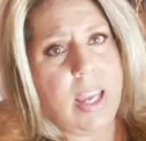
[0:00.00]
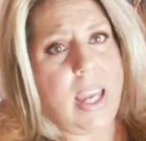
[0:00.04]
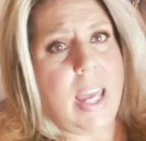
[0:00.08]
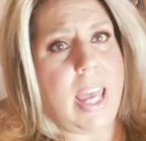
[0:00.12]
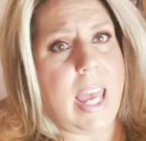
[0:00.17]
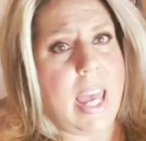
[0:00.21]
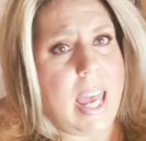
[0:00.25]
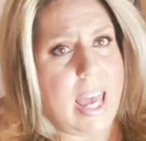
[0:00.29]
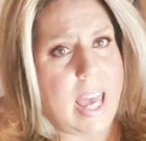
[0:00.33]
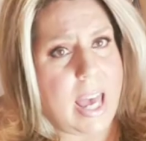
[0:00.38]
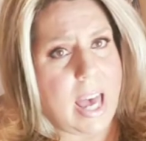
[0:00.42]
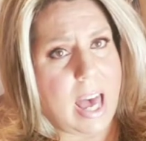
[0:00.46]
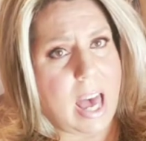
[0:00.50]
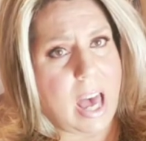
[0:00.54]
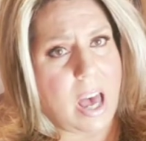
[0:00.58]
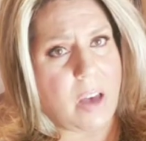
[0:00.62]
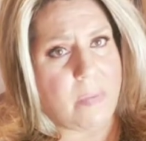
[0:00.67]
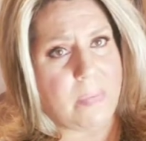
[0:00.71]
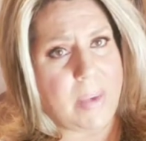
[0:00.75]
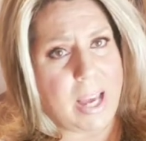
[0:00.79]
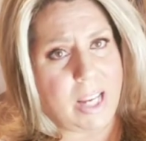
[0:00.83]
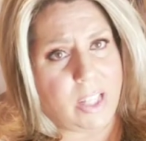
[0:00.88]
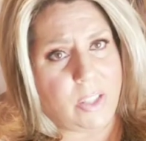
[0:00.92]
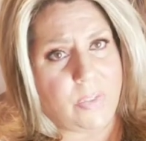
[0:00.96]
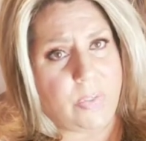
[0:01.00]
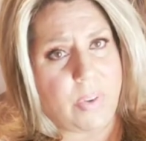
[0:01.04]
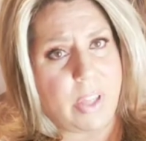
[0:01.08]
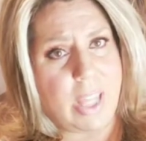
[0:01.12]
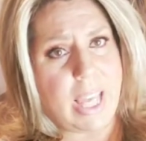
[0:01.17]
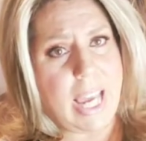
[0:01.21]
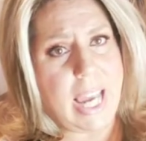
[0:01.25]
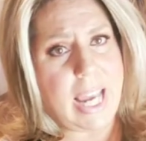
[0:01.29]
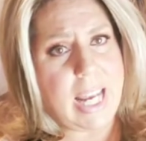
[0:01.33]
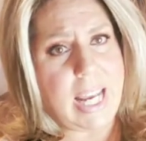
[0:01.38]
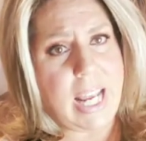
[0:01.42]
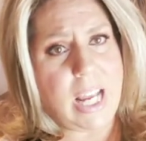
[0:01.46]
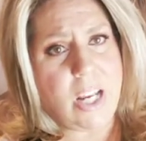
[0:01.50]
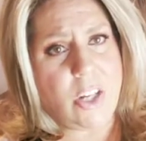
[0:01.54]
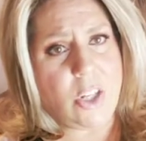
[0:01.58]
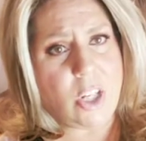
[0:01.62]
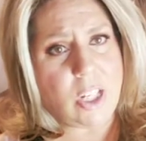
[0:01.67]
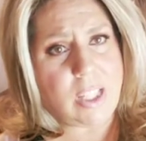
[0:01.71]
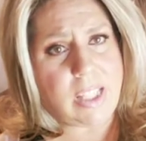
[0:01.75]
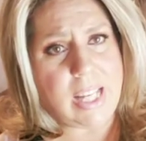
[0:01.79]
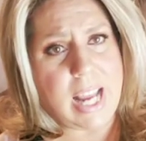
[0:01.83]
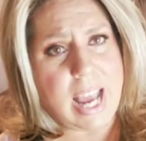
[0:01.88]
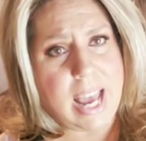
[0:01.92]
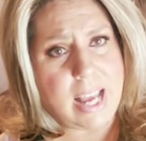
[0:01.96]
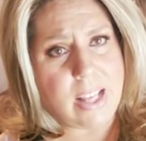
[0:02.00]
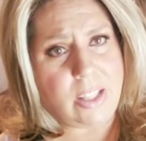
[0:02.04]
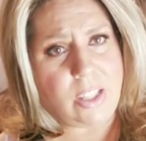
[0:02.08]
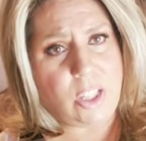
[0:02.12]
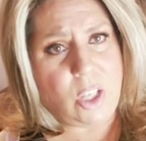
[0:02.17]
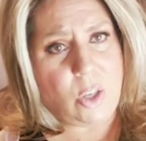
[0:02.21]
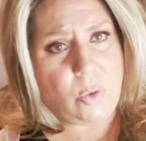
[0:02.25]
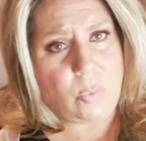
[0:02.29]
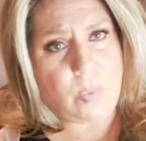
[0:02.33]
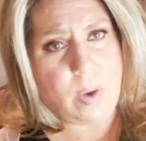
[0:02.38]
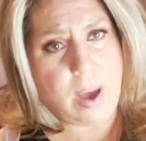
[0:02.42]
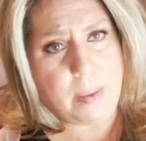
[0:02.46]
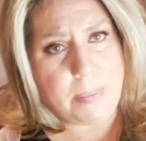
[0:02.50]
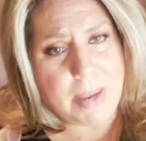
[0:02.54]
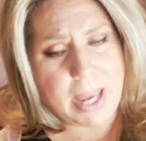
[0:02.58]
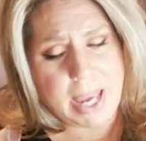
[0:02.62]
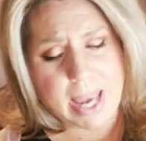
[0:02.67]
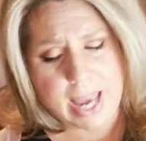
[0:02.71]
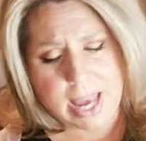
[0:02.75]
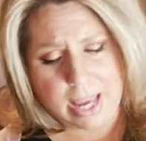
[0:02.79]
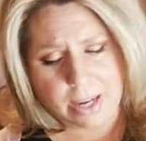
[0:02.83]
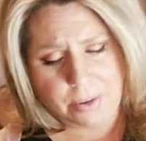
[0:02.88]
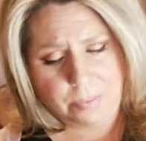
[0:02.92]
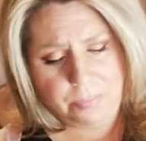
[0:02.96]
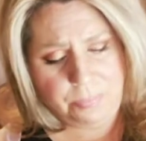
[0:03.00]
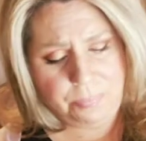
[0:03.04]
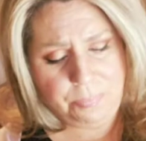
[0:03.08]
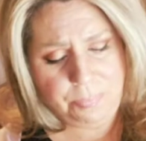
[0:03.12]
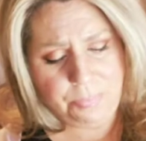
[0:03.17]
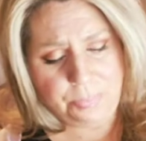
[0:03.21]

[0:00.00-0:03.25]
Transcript: it um, exfoliating just as you rub it in.